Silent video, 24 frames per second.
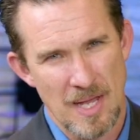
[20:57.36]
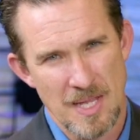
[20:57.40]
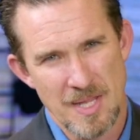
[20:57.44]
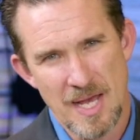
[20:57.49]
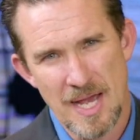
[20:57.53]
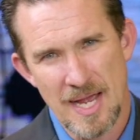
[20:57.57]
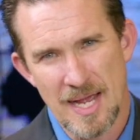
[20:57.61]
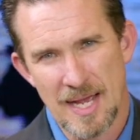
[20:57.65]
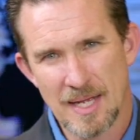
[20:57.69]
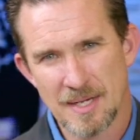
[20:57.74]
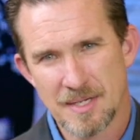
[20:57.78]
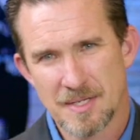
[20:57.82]

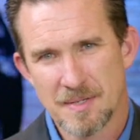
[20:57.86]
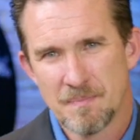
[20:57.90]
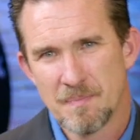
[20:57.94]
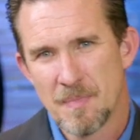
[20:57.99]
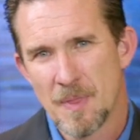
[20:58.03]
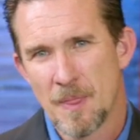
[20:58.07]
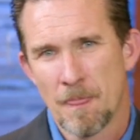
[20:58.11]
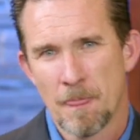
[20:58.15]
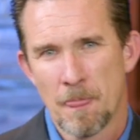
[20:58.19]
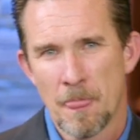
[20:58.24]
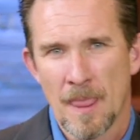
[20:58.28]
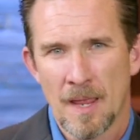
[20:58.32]
that
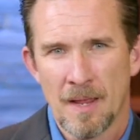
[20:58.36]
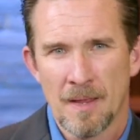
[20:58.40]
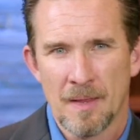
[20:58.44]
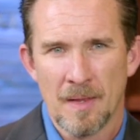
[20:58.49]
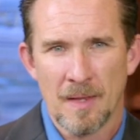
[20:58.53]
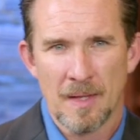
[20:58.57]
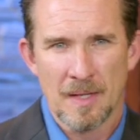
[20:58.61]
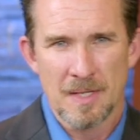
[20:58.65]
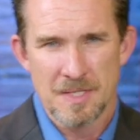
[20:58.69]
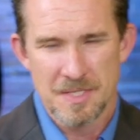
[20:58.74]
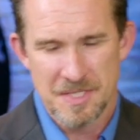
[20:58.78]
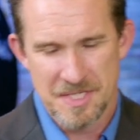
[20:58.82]

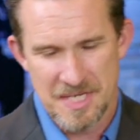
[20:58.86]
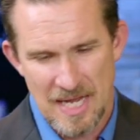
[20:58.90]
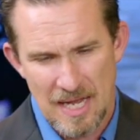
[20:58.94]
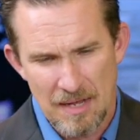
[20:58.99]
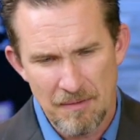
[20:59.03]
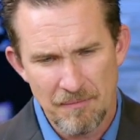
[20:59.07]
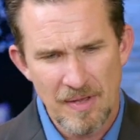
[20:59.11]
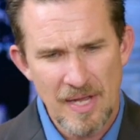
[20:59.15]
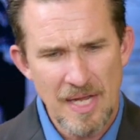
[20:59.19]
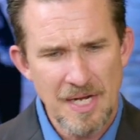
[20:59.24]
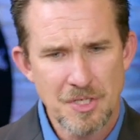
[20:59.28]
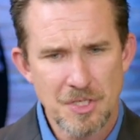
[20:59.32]

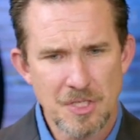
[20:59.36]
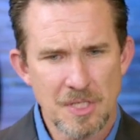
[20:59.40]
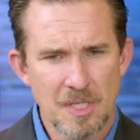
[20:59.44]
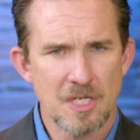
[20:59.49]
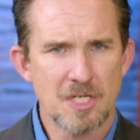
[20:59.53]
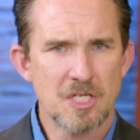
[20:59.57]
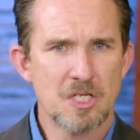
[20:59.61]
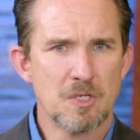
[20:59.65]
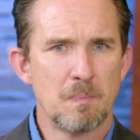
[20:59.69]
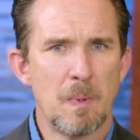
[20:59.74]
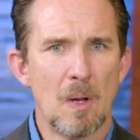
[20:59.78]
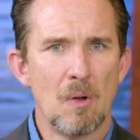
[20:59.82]
salvation
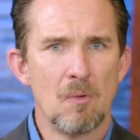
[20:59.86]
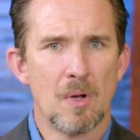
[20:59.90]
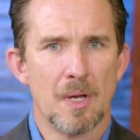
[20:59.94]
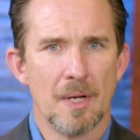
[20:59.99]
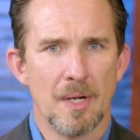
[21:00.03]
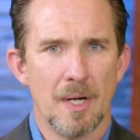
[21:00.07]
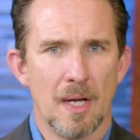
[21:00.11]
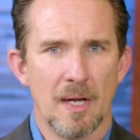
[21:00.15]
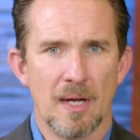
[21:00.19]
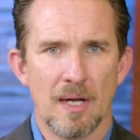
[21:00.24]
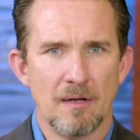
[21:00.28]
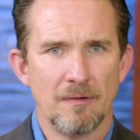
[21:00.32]
is
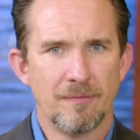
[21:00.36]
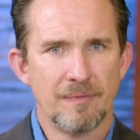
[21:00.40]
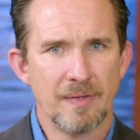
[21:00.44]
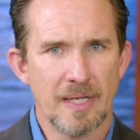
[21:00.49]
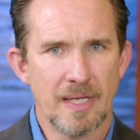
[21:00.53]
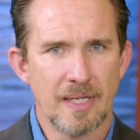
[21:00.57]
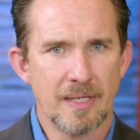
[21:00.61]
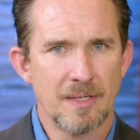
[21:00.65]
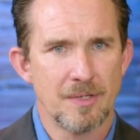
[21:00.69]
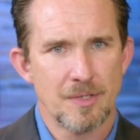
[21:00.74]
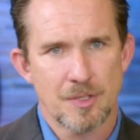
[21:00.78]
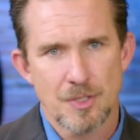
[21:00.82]
spoken of
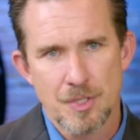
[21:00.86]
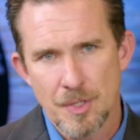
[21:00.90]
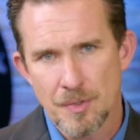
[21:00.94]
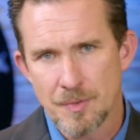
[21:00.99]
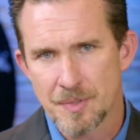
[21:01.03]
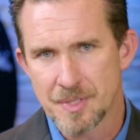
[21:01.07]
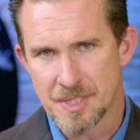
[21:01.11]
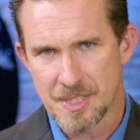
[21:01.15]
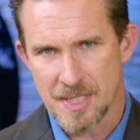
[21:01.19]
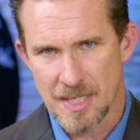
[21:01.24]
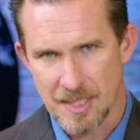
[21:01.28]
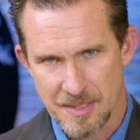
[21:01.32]
in two
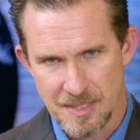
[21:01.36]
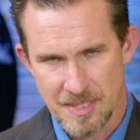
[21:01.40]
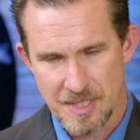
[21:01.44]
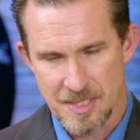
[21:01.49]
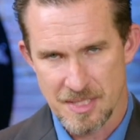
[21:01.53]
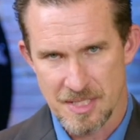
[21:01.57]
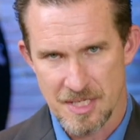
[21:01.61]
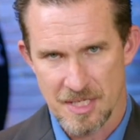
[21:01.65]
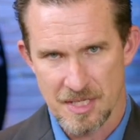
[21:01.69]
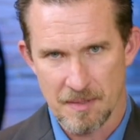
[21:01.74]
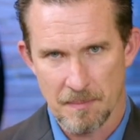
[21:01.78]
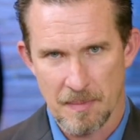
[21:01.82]

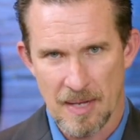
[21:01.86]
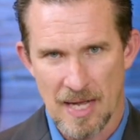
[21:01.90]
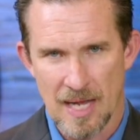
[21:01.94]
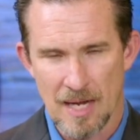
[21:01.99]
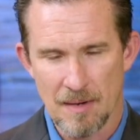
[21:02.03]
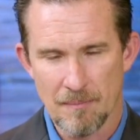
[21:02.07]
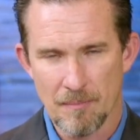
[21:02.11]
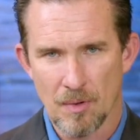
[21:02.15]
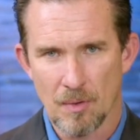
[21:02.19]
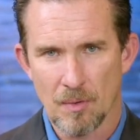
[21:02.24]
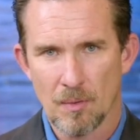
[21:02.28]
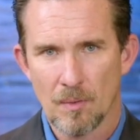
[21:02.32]
senses in the
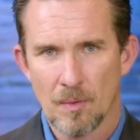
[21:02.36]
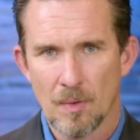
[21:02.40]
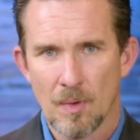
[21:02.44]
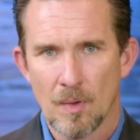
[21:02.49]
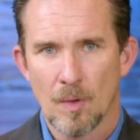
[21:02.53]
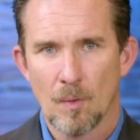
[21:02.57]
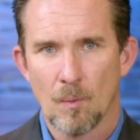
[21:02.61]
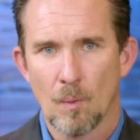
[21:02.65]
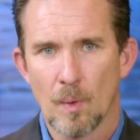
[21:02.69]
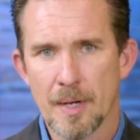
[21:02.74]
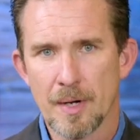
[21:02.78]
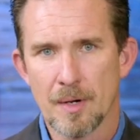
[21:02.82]
Bible.
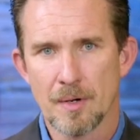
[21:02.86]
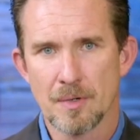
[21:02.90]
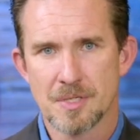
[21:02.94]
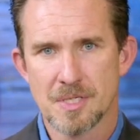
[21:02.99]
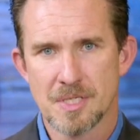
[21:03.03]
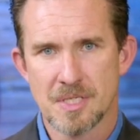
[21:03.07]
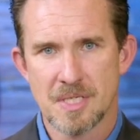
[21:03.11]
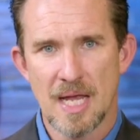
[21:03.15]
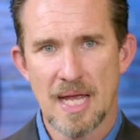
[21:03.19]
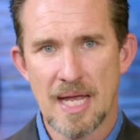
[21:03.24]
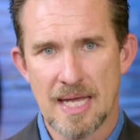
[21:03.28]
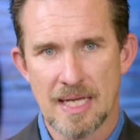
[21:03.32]
We are
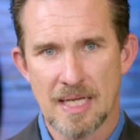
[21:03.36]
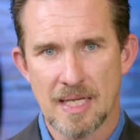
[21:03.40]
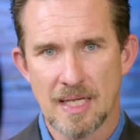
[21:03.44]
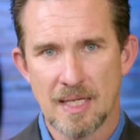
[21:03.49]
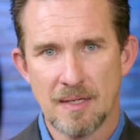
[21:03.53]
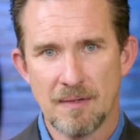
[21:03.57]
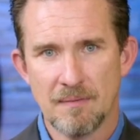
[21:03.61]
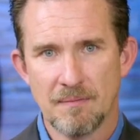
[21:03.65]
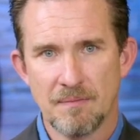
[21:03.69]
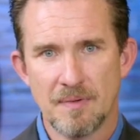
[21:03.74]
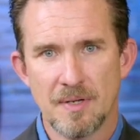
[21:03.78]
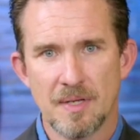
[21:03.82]

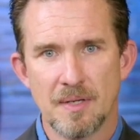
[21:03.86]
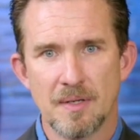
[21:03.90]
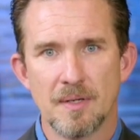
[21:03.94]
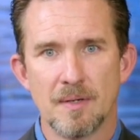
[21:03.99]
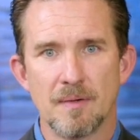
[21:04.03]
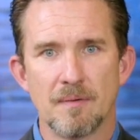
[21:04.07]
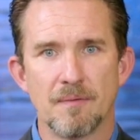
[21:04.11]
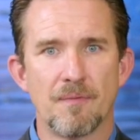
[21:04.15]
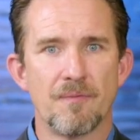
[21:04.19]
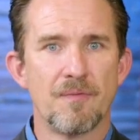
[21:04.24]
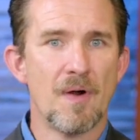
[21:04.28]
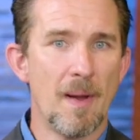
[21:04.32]
saved
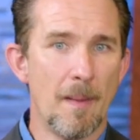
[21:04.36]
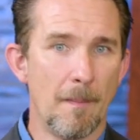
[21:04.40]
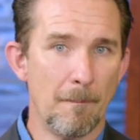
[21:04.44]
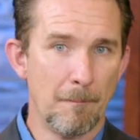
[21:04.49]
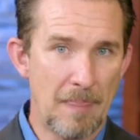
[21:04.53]
from